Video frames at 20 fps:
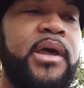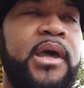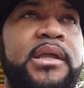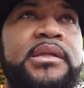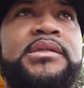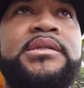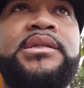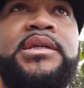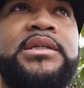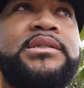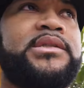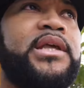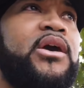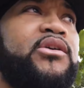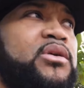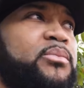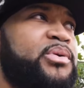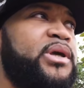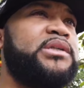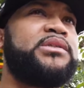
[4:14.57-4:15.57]
man, just keep
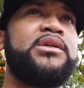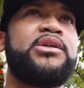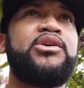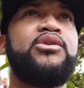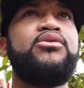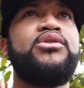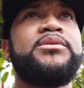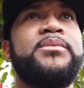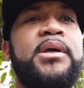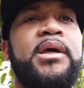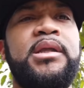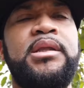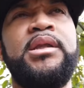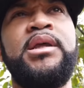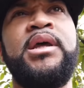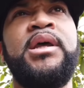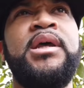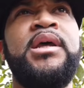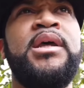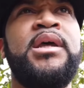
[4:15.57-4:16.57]
saying your P's and Q's, man.
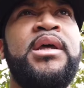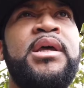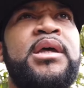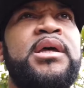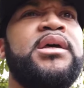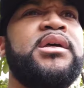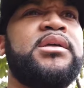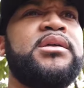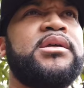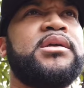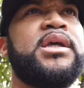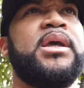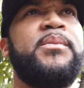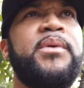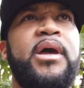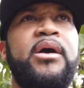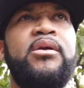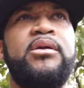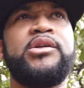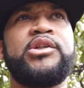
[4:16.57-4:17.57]

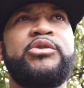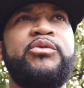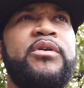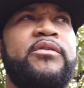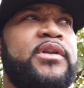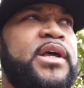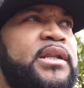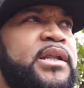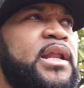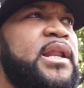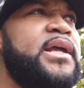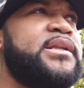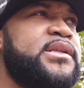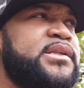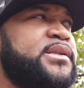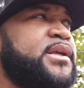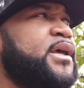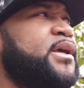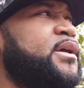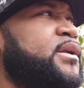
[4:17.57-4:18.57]
Keep your head on the swivel, like they like
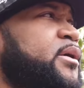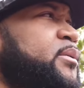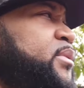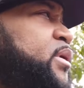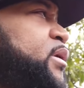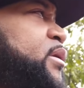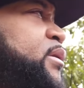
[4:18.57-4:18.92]
to say. You know what